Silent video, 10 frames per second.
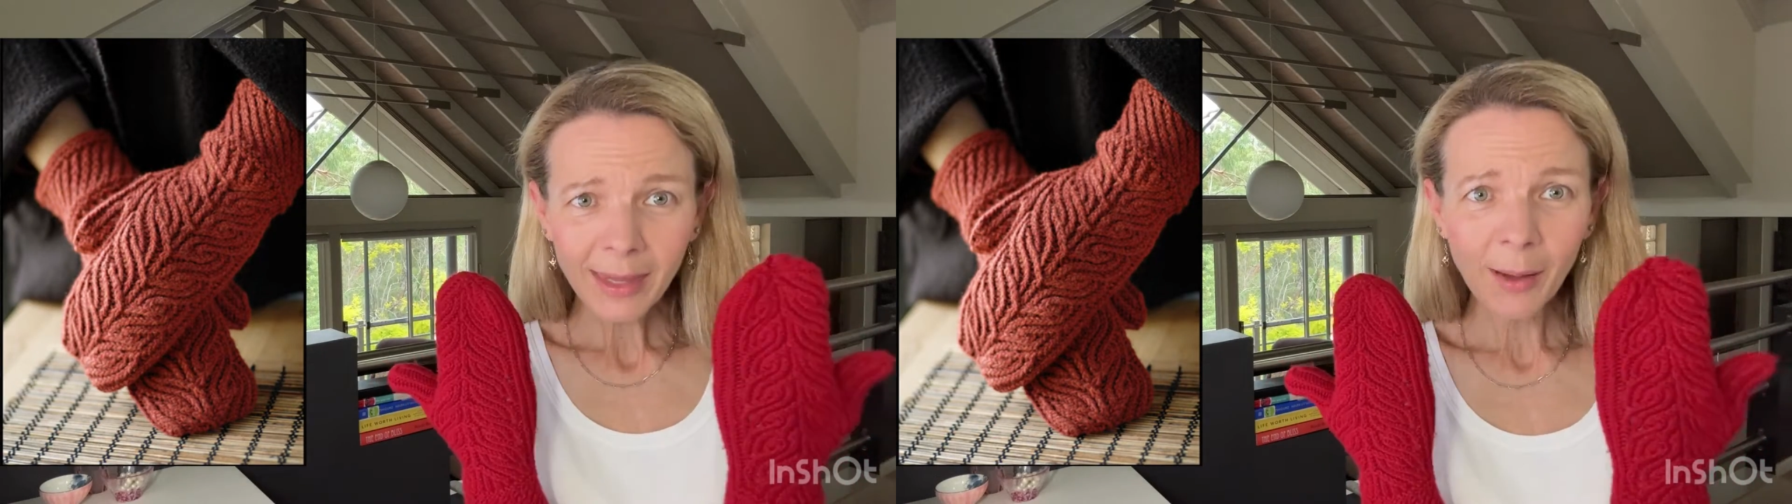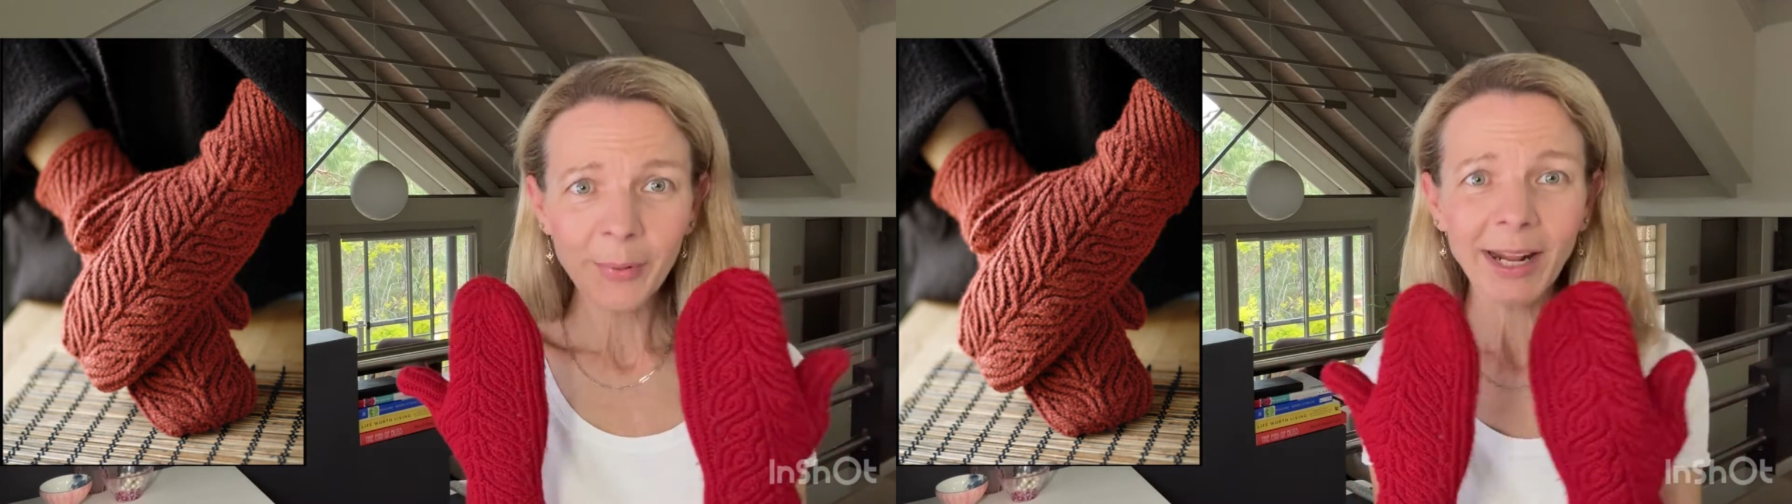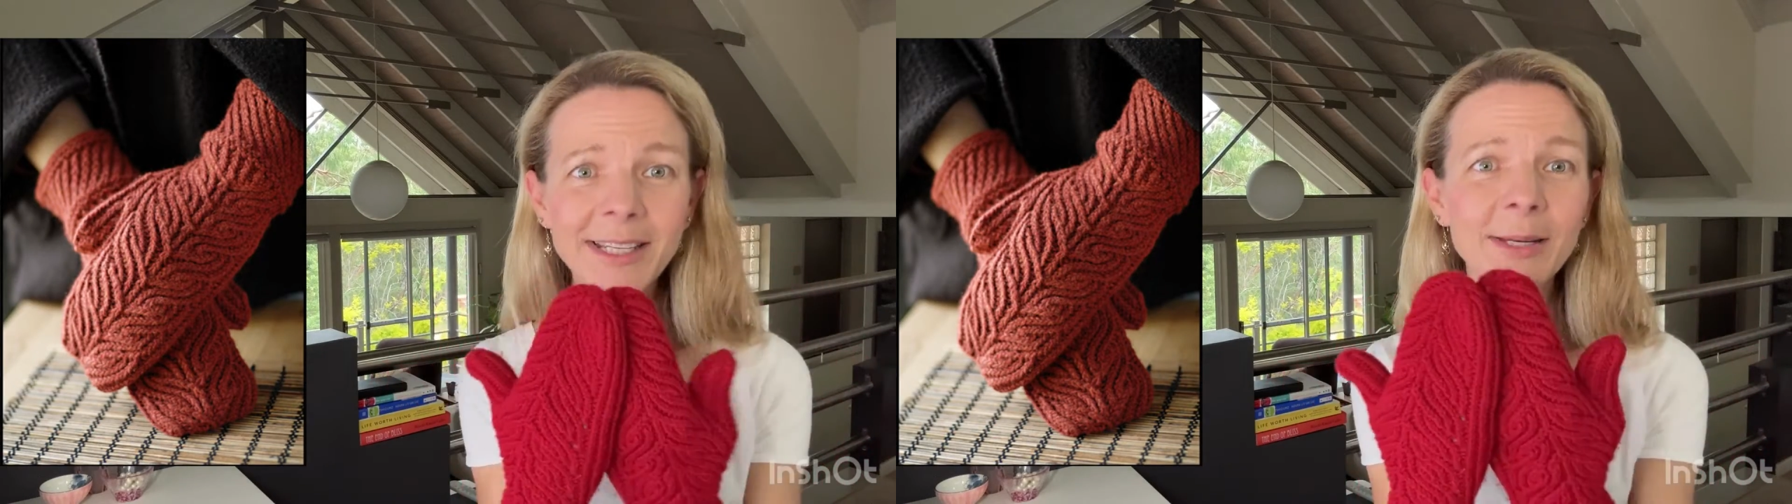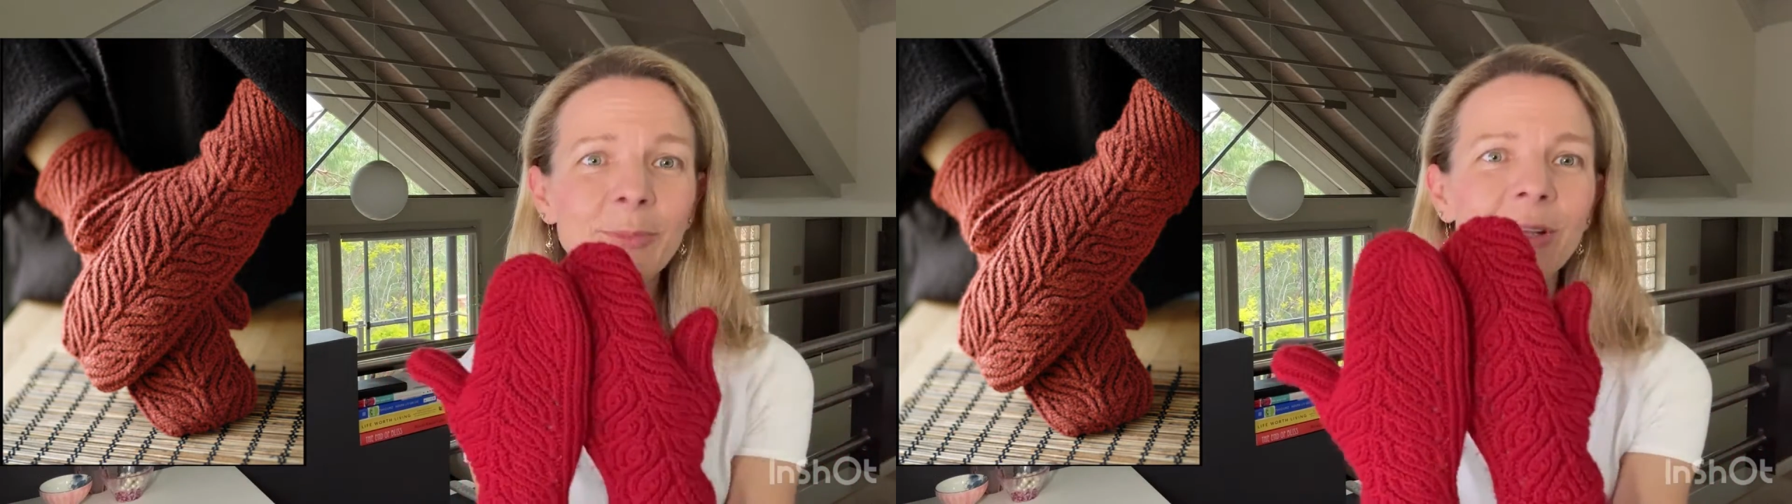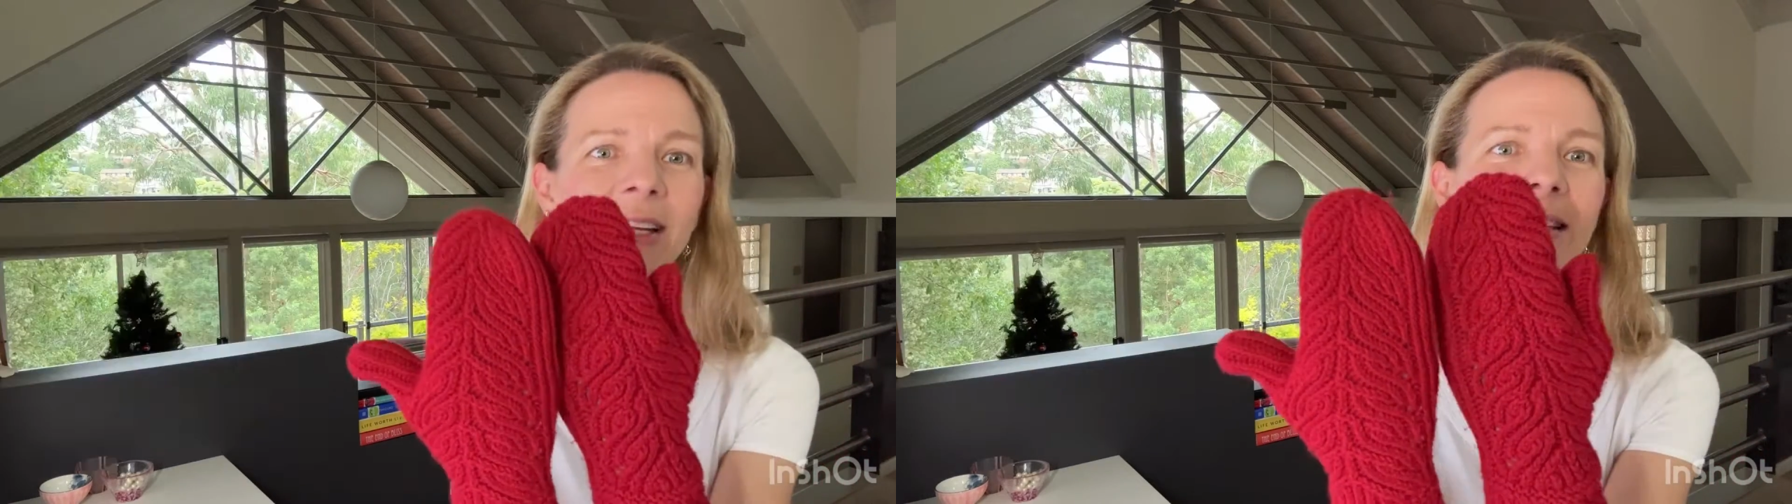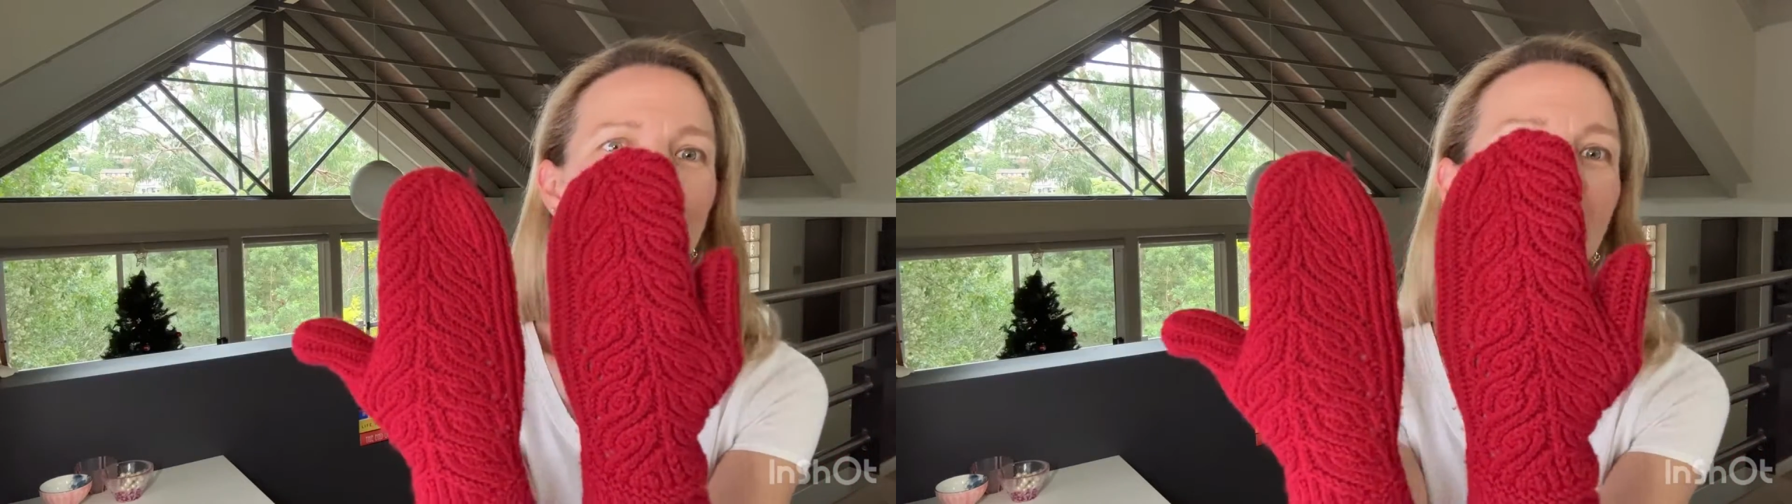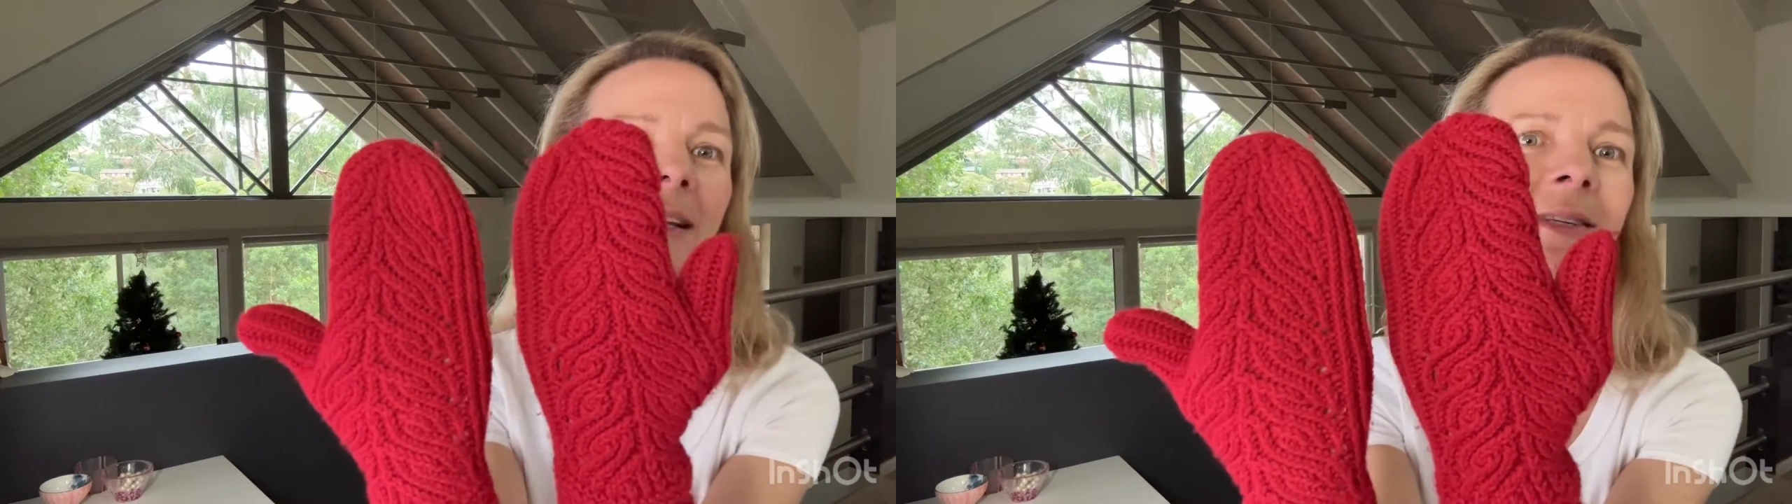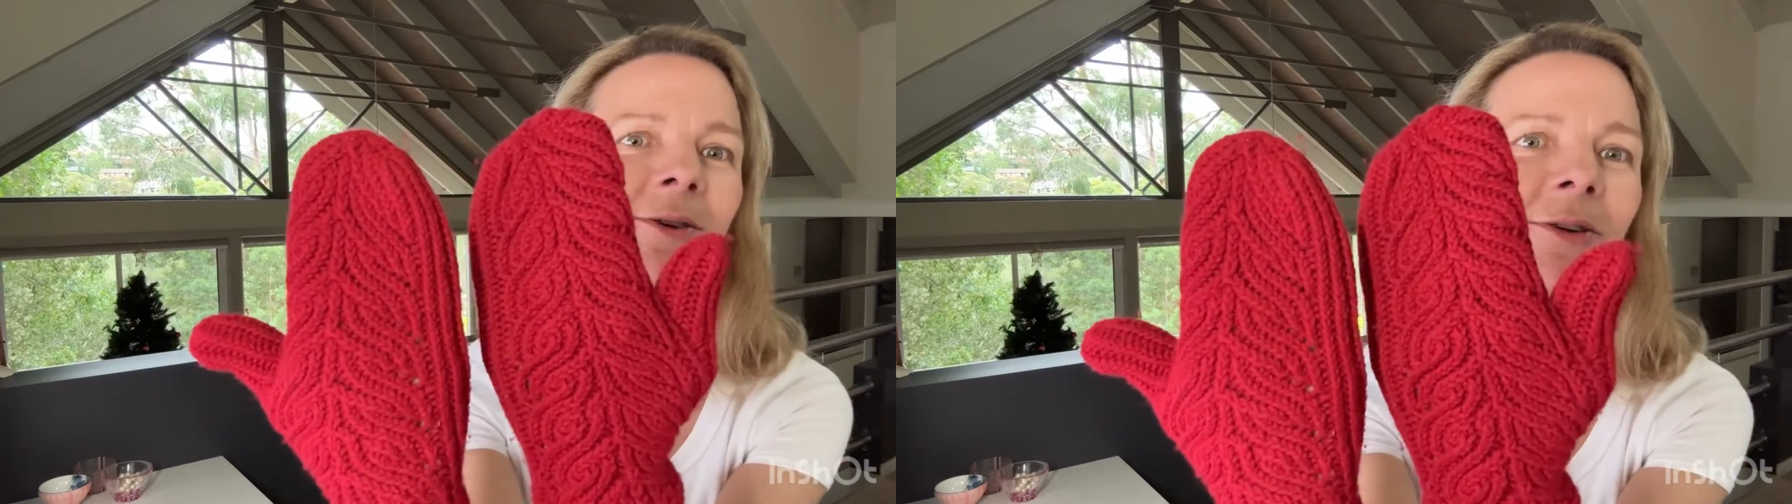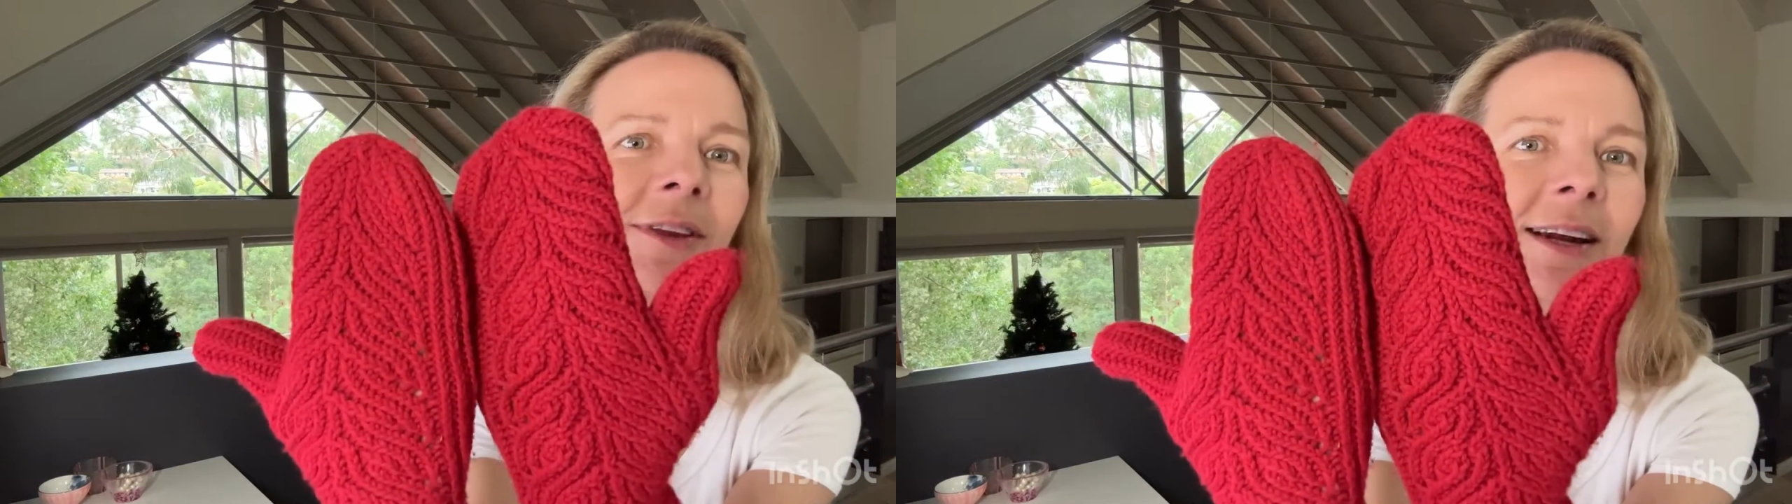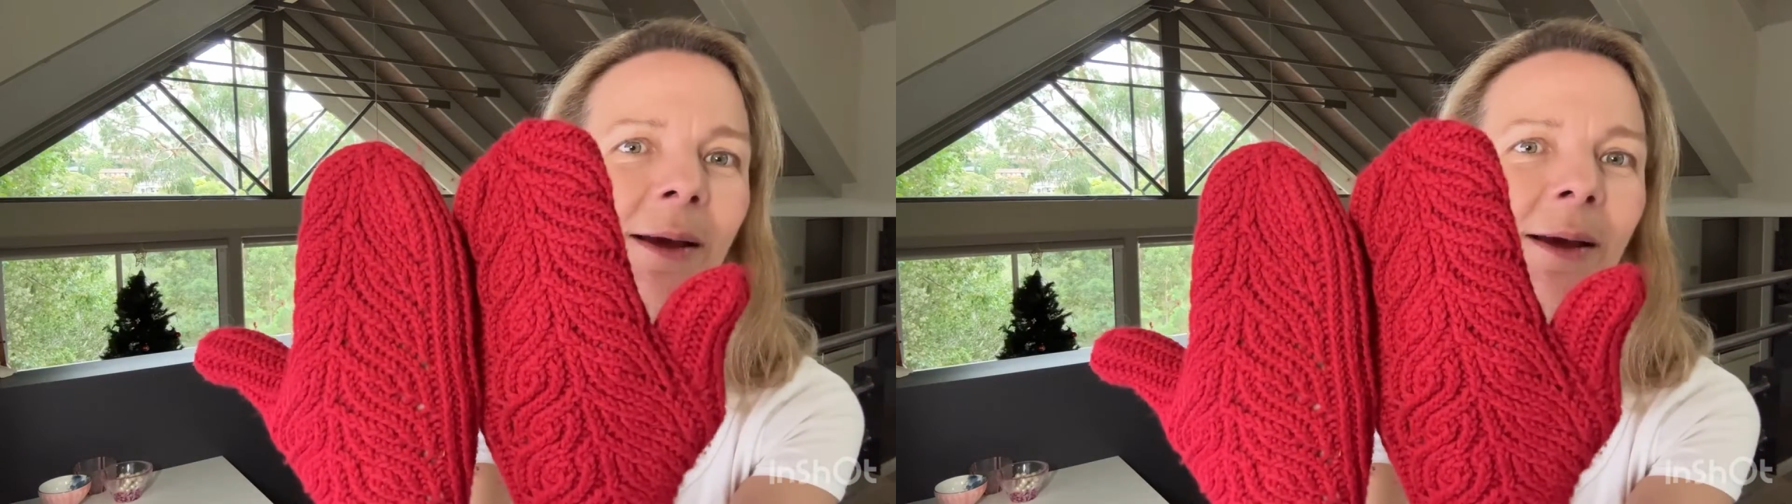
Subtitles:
but I did put these mittens on that I